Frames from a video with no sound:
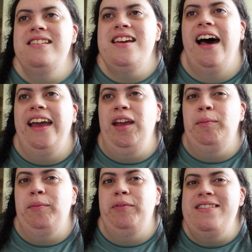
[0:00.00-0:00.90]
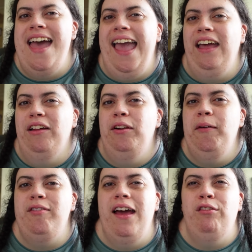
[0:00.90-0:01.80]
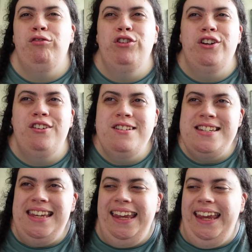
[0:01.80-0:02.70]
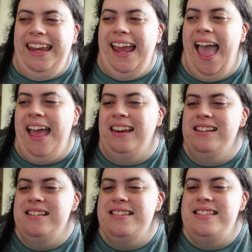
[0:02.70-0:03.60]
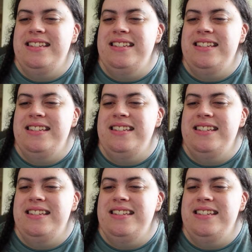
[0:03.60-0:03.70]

type tale with like royalty and